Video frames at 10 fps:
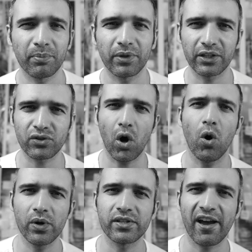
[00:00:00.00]
it's
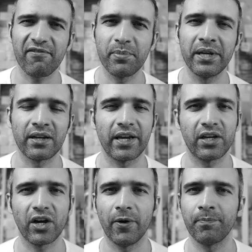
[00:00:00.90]
always have been like
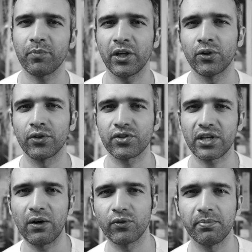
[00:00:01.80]
the
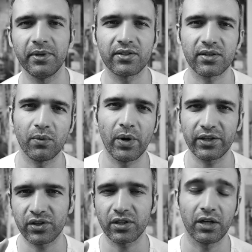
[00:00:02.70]
South meets the
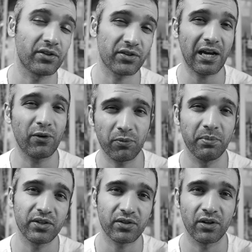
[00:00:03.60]
West, the South
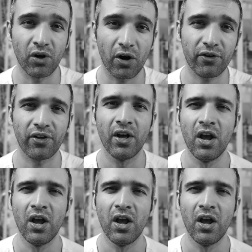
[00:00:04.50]
meets the North,